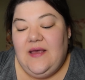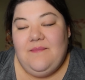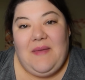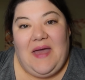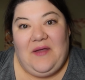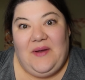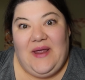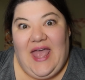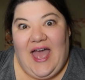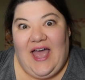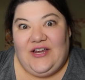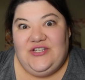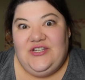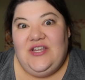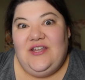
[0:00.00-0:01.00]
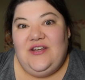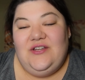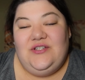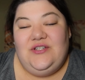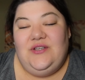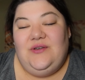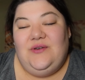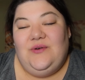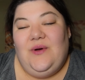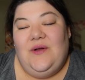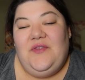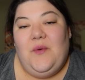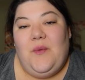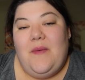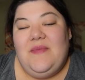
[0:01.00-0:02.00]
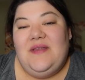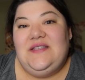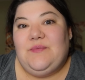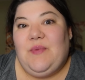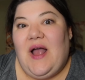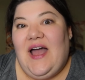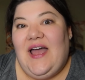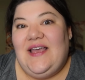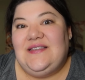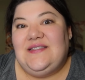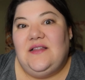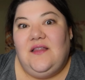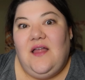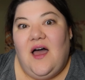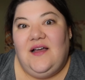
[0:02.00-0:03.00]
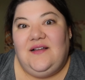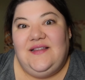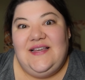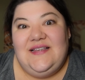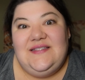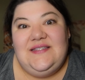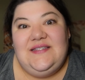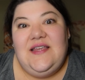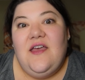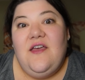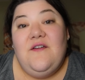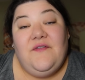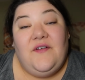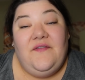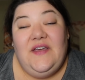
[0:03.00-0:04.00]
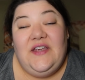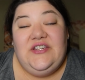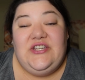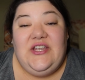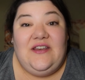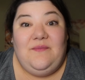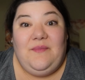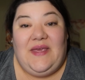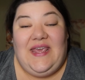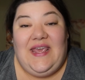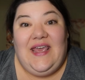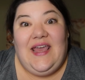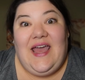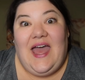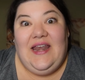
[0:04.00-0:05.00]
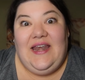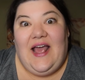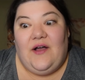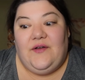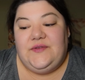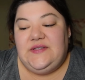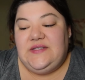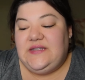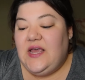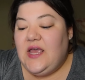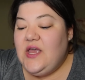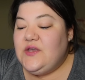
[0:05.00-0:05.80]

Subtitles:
my reaction to the Women's Prize Longlist for Fiction being announced.